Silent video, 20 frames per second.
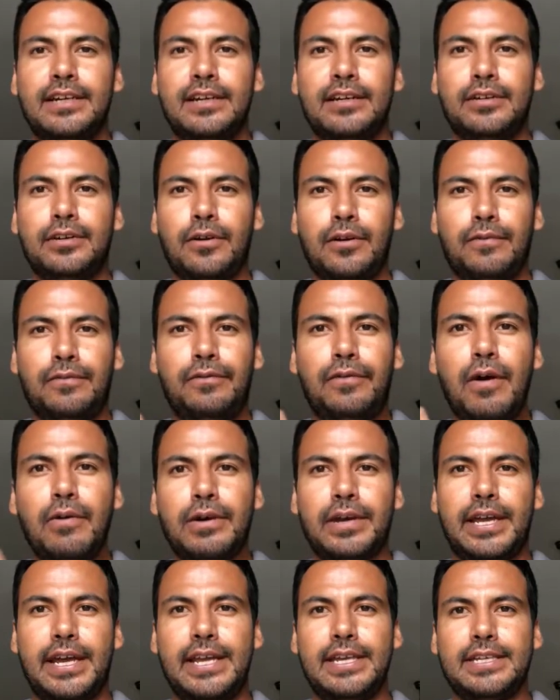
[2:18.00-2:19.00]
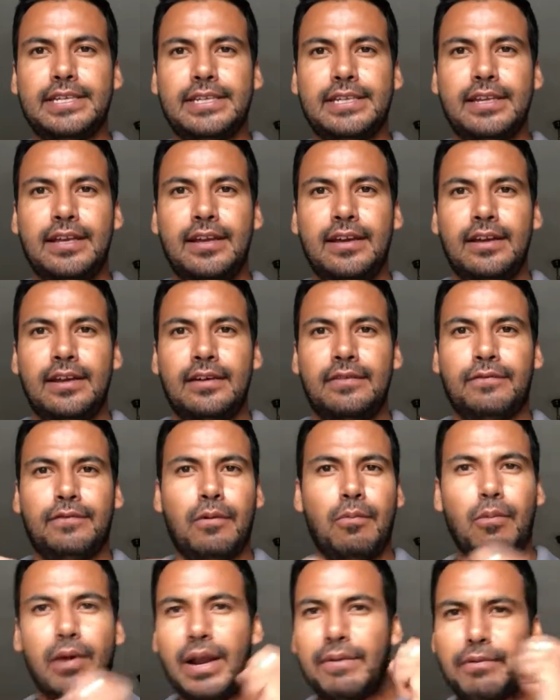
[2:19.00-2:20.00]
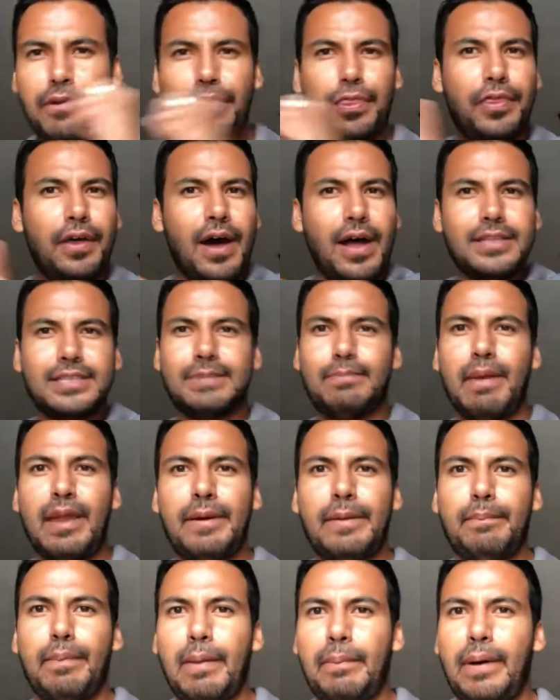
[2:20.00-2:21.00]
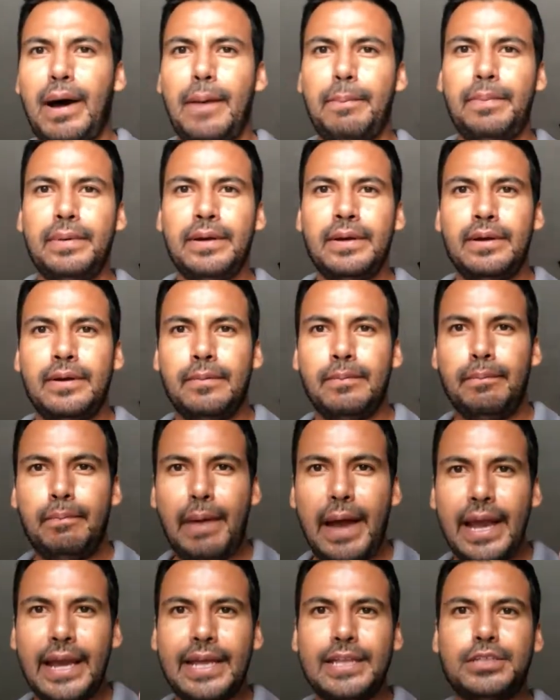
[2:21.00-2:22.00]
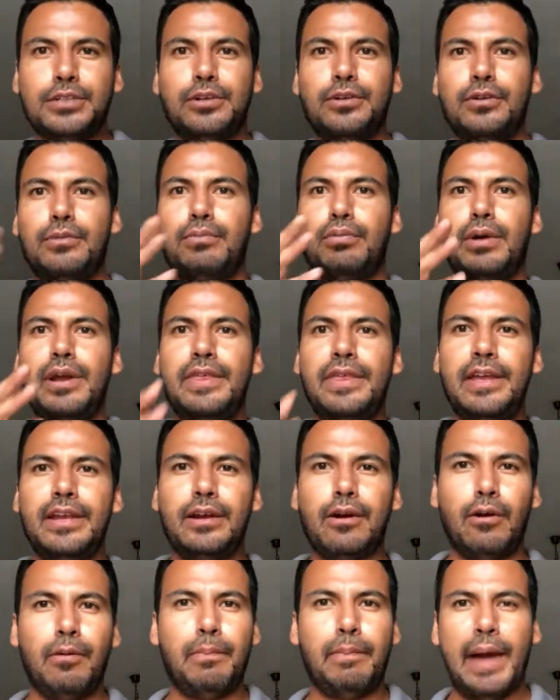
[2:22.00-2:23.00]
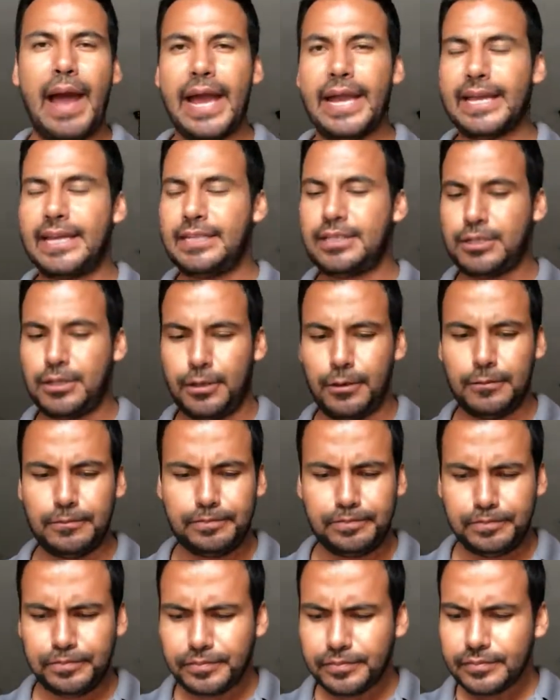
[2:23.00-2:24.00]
your focus from whatever thoughts may pop up back into your breathing, or back into